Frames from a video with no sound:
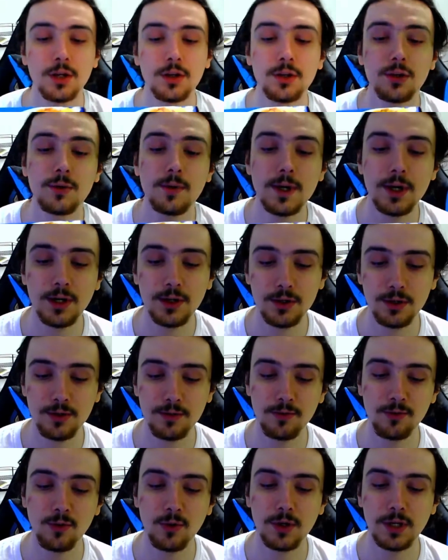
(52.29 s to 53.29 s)

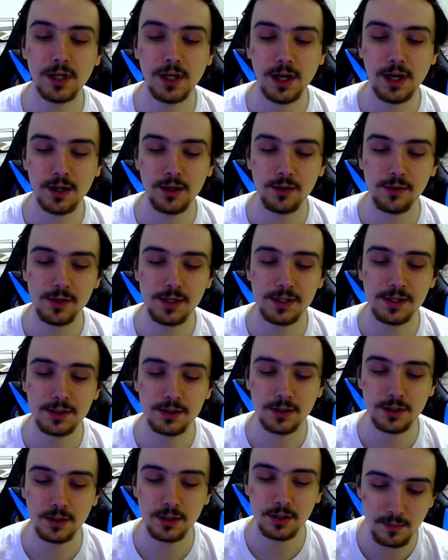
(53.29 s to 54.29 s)
340
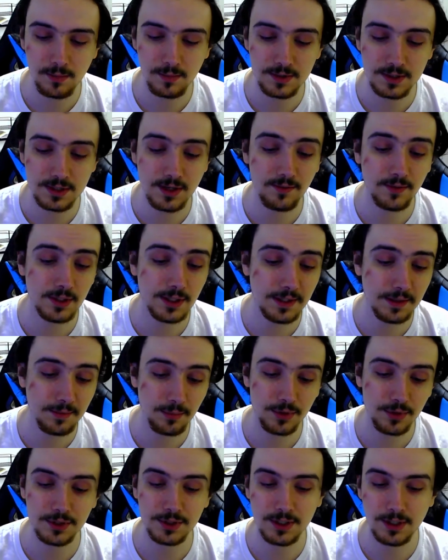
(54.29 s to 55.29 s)
calories,
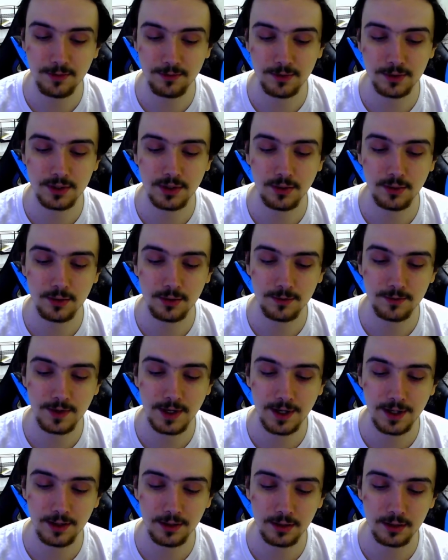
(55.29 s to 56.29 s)
17% for total
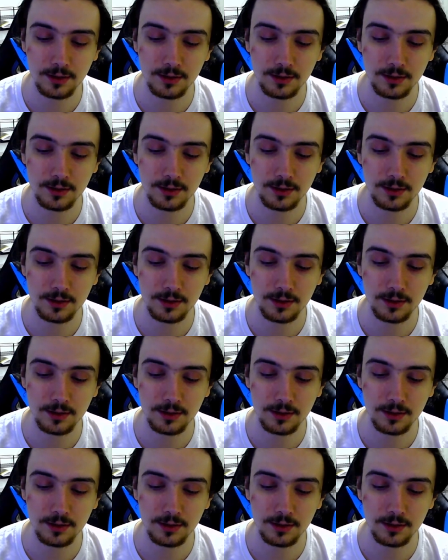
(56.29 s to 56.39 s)
fat,